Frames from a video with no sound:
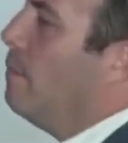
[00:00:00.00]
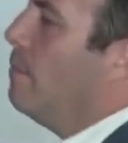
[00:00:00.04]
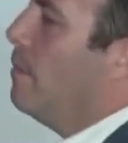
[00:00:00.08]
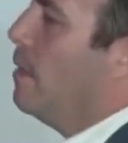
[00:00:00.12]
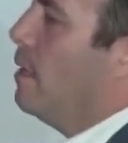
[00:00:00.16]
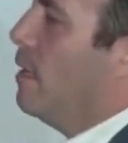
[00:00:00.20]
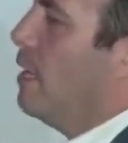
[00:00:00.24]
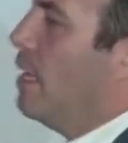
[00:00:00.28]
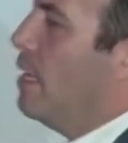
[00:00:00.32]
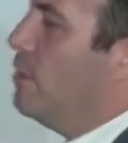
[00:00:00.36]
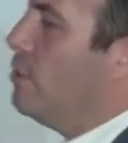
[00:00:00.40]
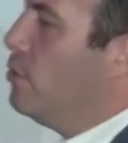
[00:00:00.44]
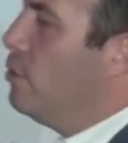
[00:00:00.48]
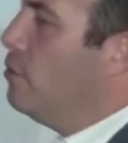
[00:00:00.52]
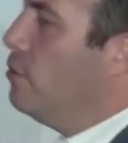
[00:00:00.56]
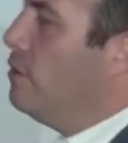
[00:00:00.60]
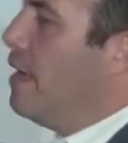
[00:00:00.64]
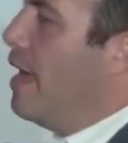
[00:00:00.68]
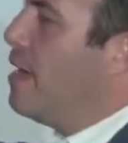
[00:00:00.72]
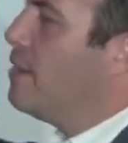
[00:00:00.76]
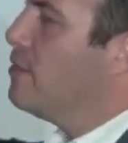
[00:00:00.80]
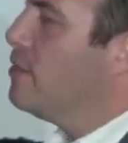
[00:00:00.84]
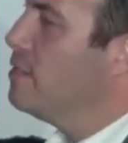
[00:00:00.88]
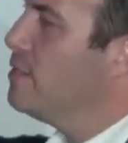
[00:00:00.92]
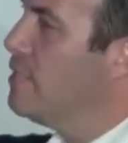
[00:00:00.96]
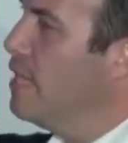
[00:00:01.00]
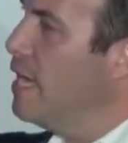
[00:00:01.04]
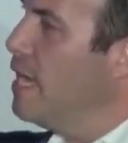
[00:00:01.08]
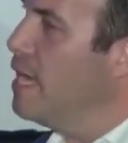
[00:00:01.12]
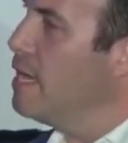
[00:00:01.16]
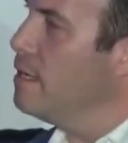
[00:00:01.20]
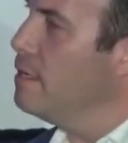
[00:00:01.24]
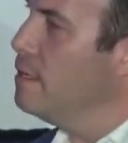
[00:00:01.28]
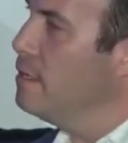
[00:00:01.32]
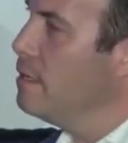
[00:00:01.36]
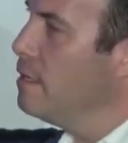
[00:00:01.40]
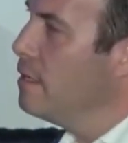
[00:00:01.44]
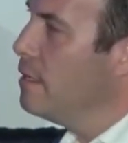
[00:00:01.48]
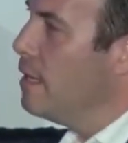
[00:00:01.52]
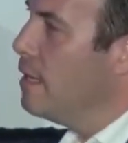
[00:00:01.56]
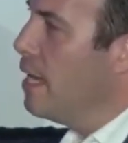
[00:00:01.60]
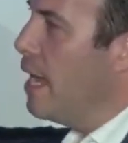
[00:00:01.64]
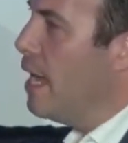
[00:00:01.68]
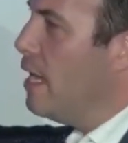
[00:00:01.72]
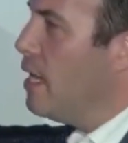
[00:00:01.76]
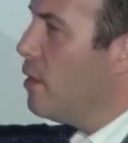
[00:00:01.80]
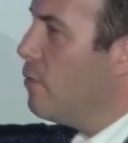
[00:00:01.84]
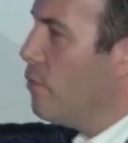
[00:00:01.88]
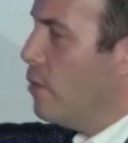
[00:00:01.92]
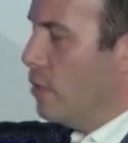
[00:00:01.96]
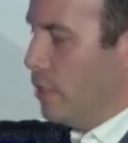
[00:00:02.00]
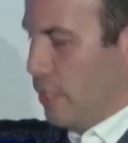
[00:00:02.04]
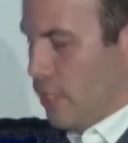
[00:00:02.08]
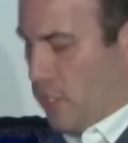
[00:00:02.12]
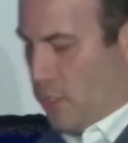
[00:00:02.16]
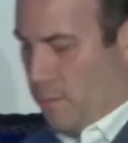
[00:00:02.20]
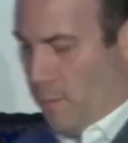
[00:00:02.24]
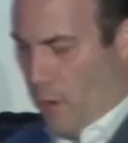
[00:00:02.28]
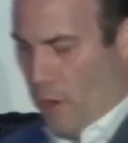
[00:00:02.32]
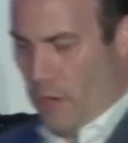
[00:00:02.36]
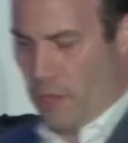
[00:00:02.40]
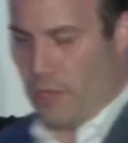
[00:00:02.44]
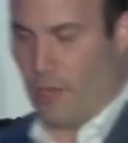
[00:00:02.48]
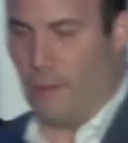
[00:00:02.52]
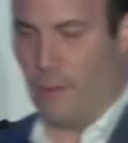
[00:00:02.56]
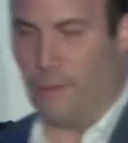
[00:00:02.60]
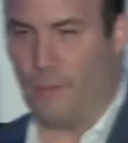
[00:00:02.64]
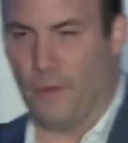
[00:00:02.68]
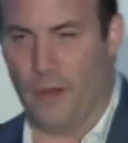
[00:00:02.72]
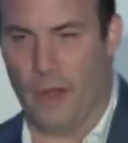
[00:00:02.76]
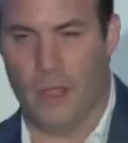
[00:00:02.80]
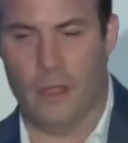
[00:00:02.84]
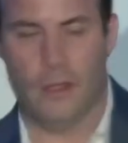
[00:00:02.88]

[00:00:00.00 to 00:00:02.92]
In 2010, any really smart company,